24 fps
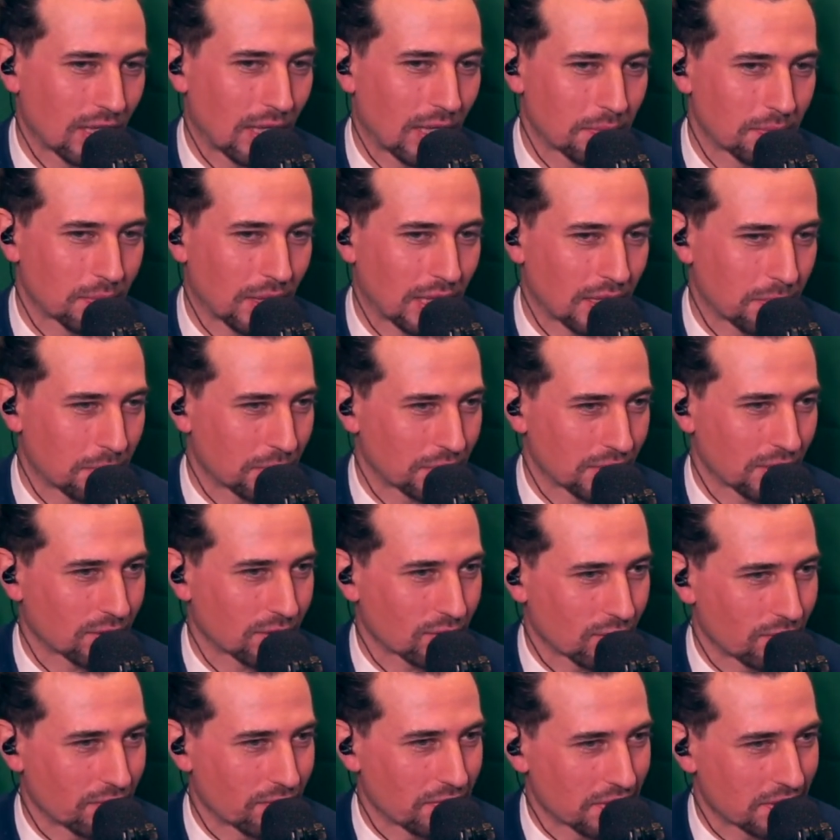I'm 80%
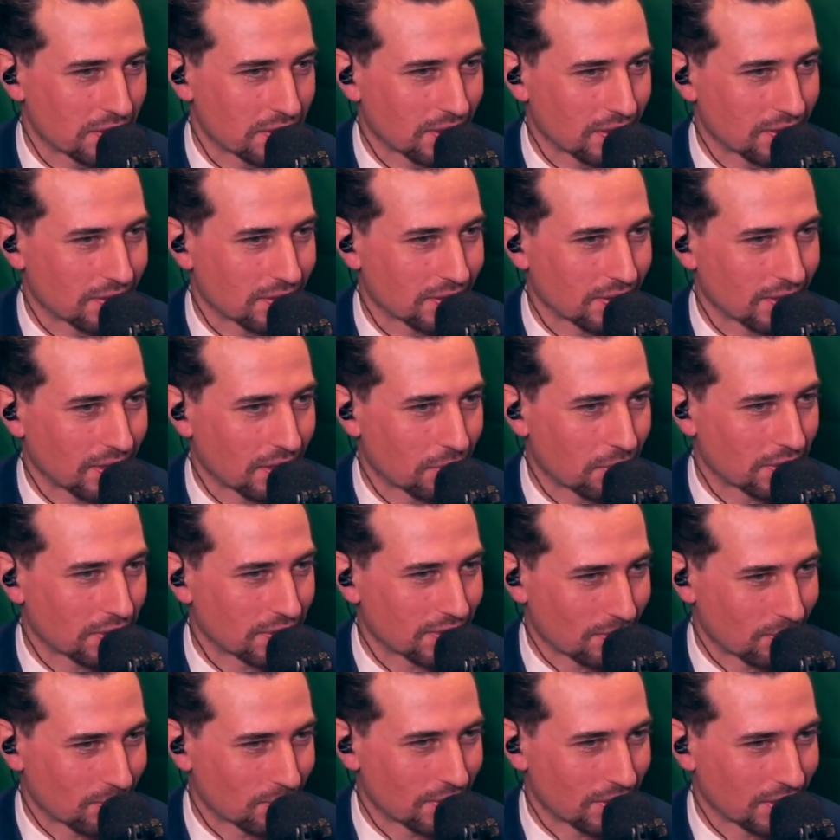convinced that I read
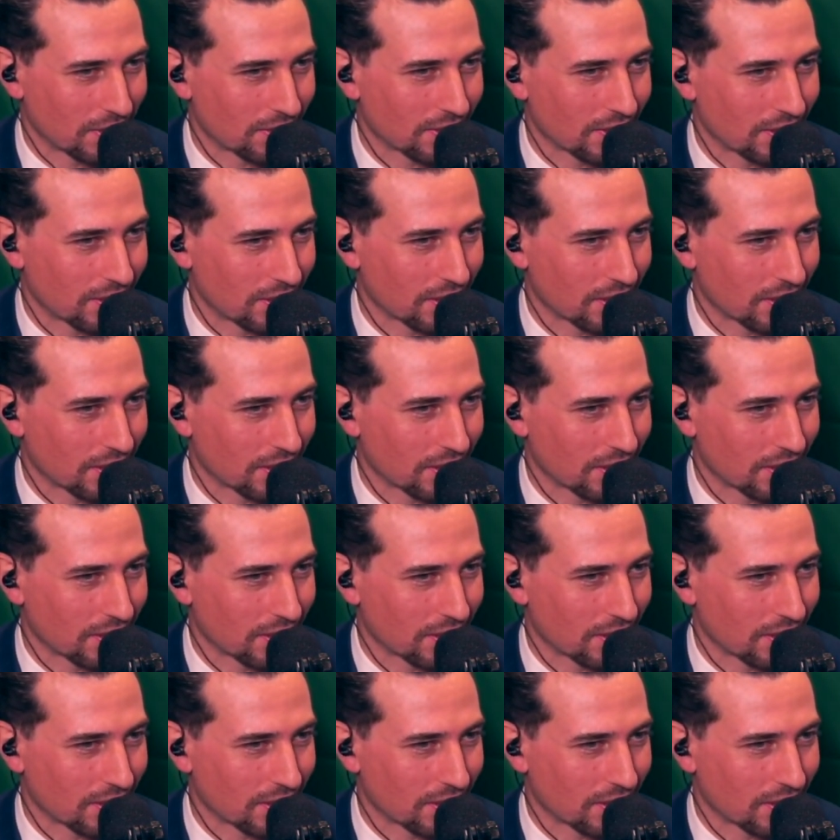somewhere that they